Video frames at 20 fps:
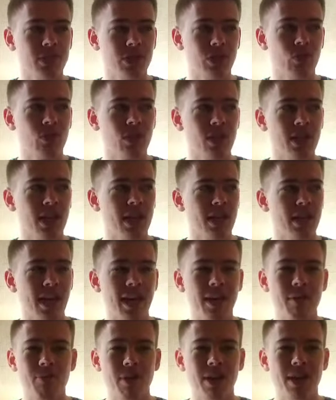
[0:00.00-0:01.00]
doing a lot of
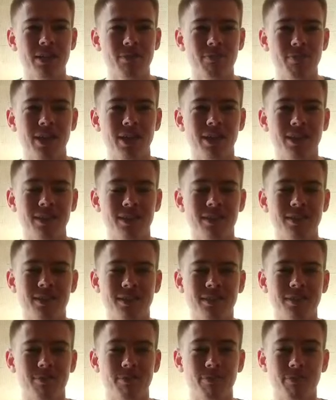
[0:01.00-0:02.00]
Apex playing.
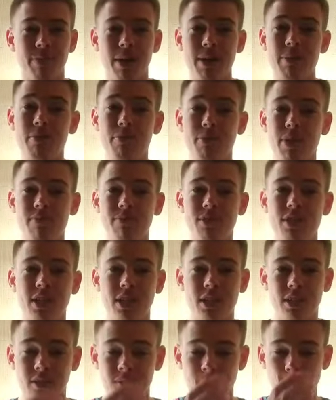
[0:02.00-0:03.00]
Maybe
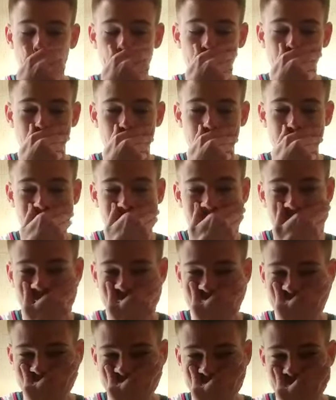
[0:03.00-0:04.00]
PUBG, because I
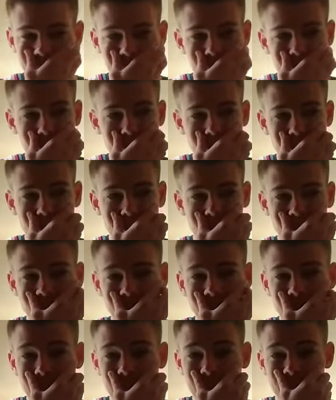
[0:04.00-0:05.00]
got that game as well.
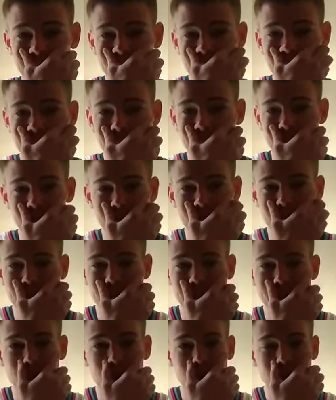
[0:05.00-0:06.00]
And that's another
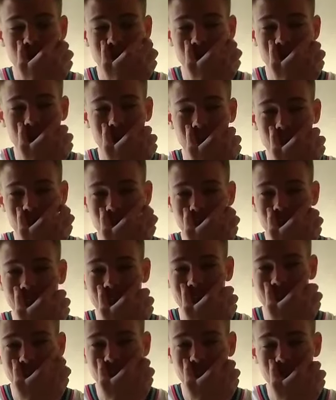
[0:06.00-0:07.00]
Battle Royale game I
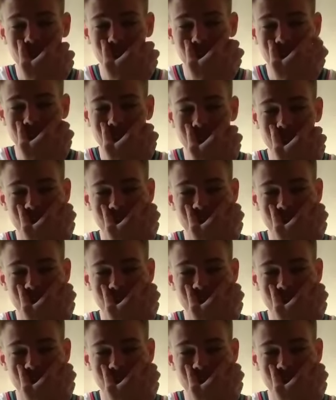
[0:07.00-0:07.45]
like to play.